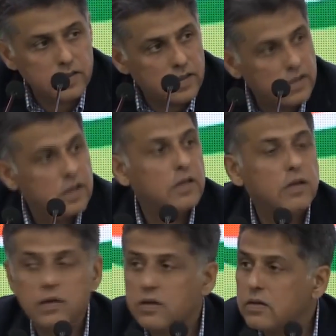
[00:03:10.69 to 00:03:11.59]
But none
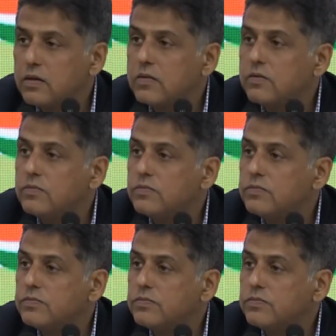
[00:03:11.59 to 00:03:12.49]
of your big
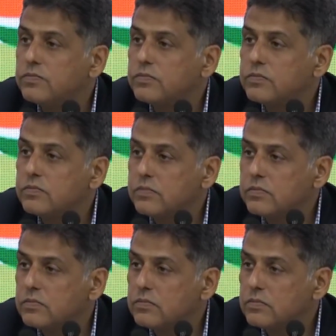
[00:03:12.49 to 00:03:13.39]
major leaders,
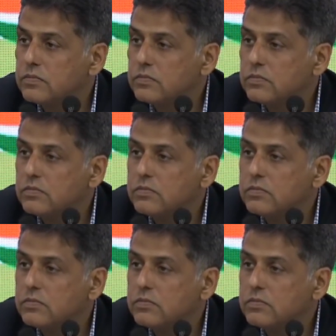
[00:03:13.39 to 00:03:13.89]
Rahul Gandhi,